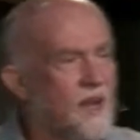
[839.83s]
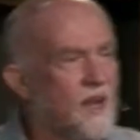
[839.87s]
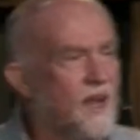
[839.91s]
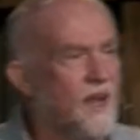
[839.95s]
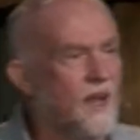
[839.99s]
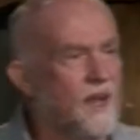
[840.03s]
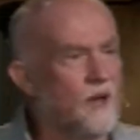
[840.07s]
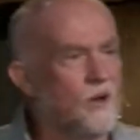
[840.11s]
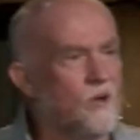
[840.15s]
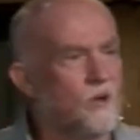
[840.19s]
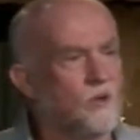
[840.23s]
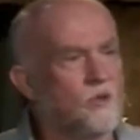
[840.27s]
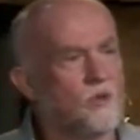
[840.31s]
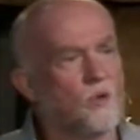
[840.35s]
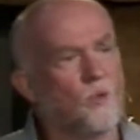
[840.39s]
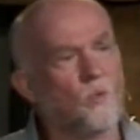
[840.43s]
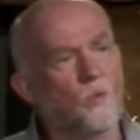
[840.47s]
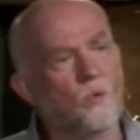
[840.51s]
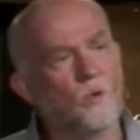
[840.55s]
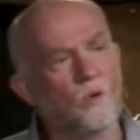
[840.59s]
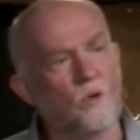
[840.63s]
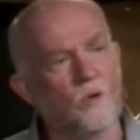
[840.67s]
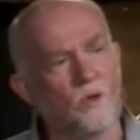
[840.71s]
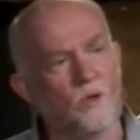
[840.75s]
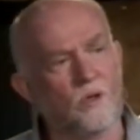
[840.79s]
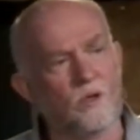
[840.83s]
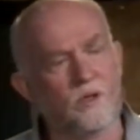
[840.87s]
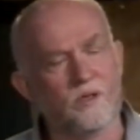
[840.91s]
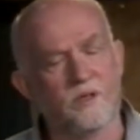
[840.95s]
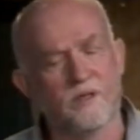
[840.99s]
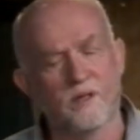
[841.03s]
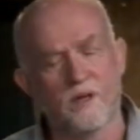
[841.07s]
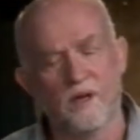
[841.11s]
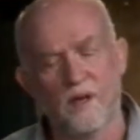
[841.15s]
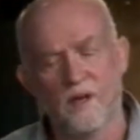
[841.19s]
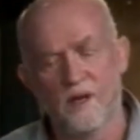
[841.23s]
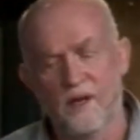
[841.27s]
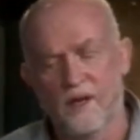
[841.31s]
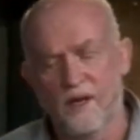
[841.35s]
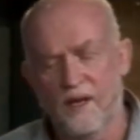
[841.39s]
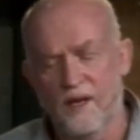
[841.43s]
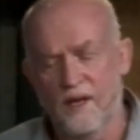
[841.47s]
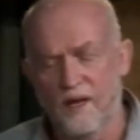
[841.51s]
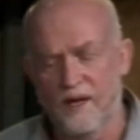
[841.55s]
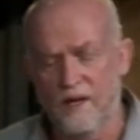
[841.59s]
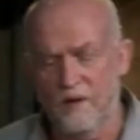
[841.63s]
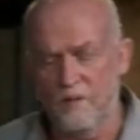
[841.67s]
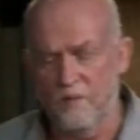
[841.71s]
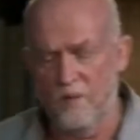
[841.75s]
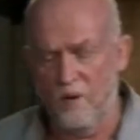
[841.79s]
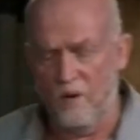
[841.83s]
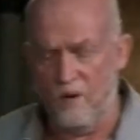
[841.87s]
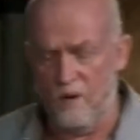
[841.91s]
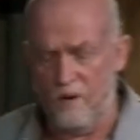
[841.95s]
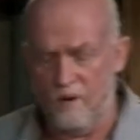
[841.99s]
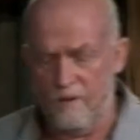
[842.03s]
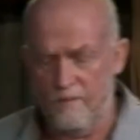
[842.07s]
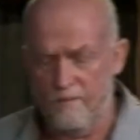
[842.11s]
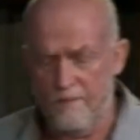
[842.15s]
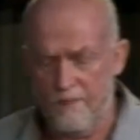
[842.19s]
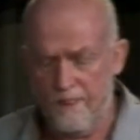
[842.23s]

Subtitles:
and not the world anymore.